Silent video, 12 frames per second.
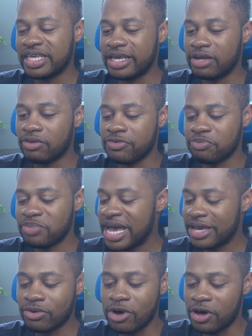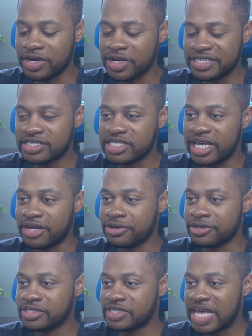And with my quality
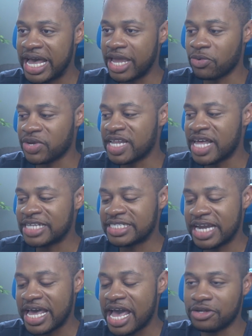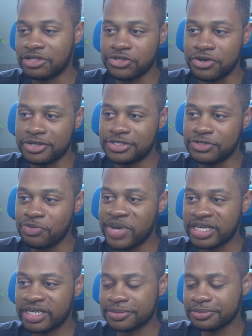standards, I realized that I had a choice to make.